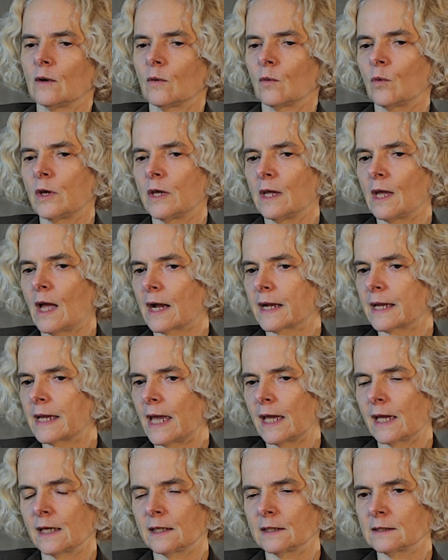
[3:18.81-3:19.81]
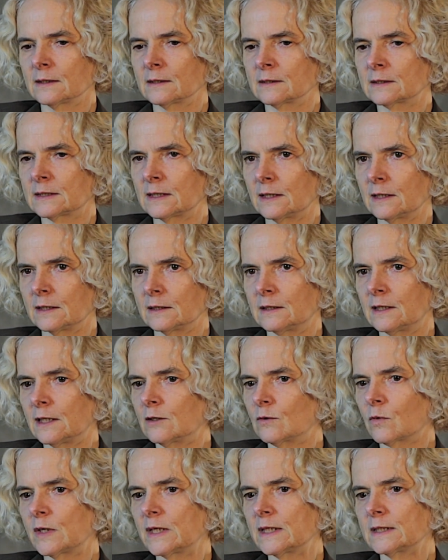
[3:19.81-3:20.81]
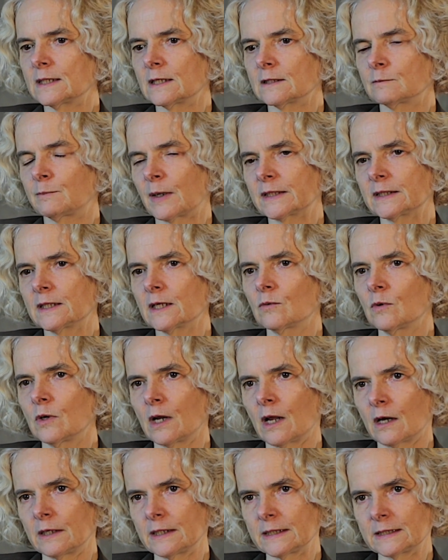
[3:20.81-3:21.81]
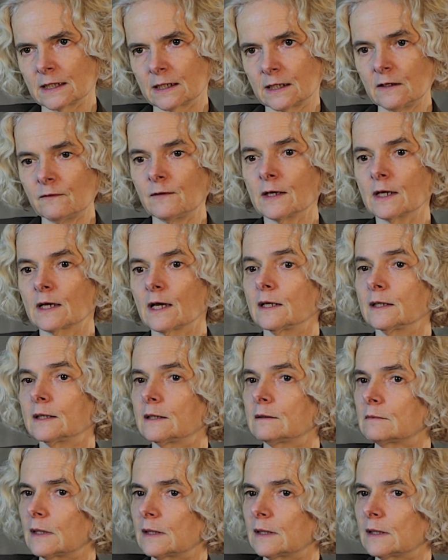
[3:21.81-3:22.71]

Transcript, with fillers: we again seeing decreases particularly significant